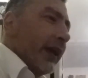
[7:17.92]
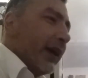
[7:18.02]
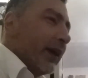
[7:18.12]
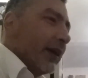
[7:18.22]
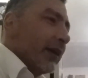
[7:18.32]

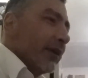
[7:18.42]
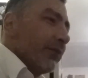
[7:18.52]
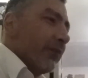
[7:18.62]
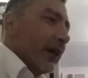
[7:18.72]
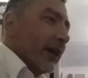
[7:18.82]

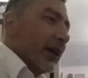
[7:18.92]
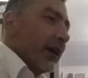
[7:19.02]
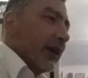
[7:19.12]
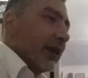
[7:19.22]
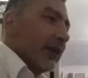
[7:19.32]
And my
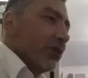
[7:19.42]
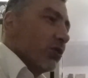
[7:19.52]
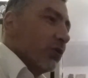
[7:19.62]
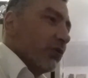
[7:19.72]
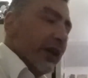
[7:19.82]

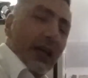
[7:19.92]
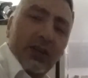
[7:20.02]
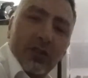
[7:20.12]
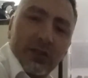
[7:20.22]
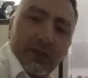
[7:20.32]
initial
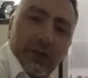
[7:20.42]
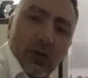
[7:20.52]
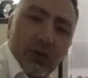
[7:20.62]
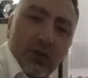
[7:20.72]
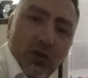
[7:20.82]
reactions and
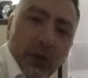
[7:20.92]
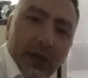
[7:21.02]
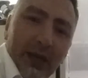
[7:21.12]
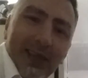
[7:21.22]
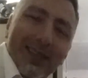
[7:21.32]
thoughts to
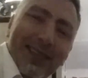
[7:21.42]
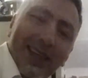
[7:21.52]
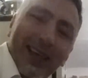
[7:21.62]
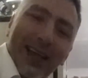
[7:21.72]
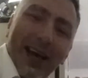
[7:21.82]
it is
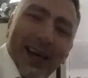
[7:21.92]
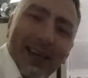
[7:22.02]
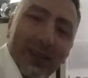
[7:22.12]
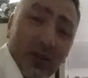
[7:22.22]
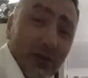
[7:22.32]
that
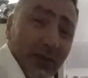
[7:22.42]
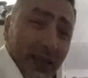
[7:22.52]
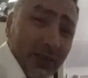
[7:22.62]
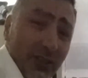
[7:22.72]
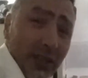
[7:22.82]
I don't
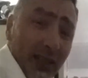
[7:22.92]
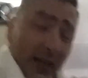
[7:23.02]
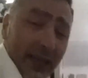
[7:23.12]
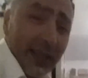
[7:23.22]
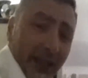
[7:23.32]
actually
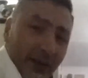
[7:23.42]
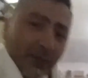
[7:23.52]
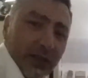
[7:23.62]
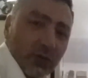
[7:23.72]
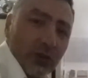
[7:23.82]
like it that
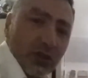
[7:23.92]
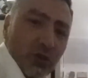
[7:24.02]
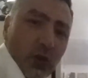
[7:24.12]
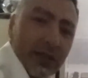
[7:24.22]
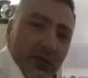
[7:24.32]
much, which is
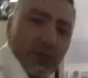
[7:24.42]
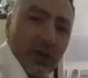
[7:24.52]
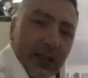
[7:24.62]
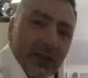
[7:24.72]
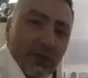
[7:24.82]
quite
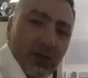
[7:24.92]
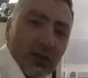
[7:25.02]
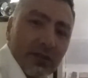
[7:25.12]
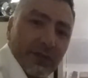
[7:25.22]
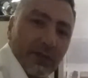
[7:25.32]
surprising
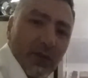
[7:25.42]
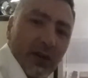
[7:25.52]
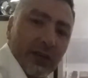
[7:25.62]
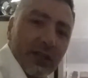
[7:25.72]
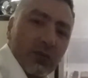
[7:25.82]
because
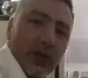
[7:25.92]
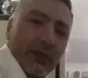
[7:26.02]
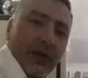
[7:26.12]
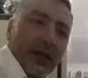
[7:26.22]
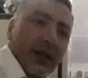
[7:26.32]
Fumari is one
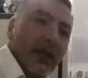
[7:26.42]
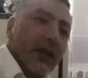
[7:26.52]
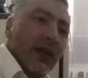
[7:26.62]
of my